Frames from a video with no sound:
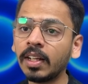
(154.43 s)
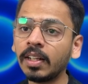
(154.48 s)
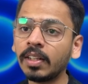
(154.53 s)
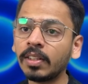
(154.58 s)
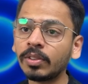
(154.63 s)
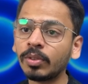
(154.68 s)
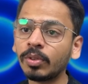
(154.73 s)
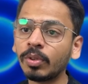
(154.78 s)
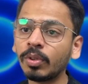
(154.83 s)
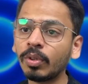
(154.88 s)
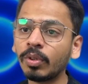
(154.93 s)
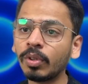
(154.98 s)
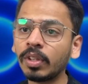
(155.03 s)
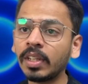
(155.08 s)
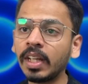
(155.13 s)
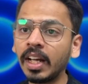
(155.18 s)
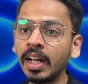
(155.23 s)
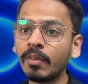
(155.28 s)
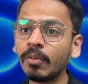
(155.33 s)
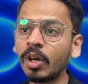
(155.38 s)
So
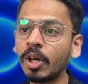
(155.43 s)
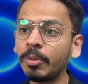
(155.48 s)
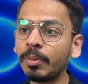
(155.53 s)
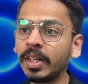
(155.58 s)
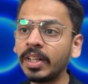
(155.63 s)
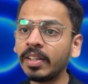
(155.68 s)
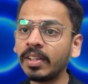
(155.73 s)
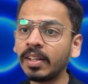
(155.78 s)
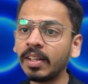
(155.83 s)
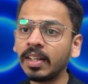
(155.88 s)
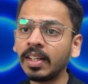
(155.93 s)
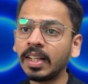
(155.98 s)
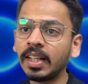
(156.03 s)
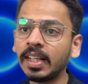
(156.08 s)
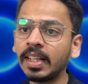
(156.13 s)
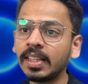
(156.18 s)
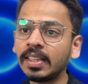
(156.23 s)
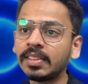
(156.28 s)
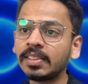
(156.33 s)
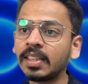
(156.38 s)
the environment here
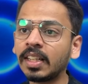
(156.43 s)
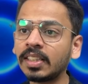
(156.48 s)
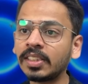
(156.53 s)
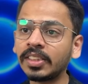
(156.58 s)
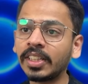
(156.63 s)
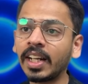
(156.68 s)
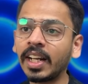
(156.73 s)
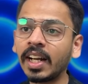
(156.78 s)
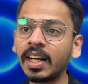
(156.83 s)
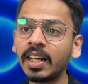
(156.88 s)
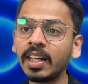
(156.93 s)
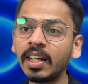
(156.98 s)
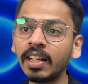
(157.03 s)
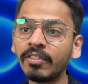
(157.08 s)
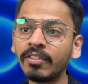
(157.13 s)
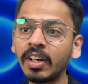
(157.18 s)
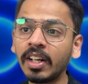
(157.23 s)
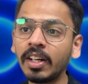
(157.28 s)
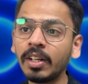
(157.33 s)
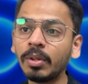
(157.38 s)
is a string
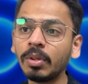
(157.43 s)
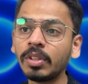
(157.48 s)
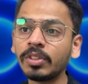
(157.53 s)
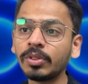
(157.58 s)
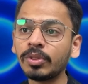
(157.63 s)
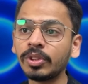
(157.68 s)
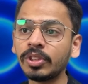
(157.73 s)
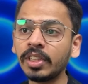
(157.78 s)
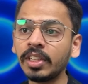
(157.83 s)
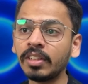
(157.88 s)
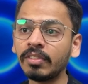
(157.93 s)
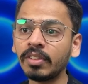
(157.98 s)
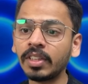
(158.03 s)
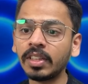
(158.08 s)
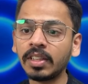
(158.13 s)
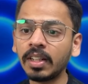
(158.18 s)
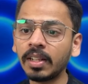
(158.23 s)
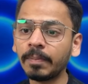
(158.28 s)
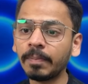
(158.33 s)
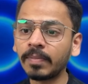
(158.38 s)
identifier to associate with
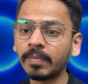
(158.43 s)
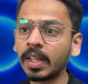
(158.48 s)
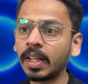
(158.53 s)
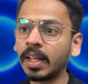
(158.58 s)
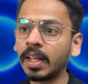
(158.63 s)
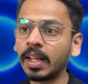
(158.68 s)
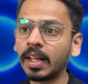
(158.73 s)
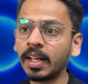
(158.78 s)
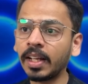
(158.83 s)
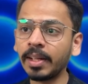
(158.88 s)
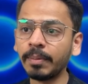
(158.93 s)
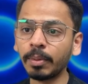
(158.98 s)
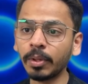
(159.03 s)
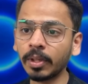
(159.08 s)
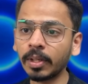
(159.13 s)
the input.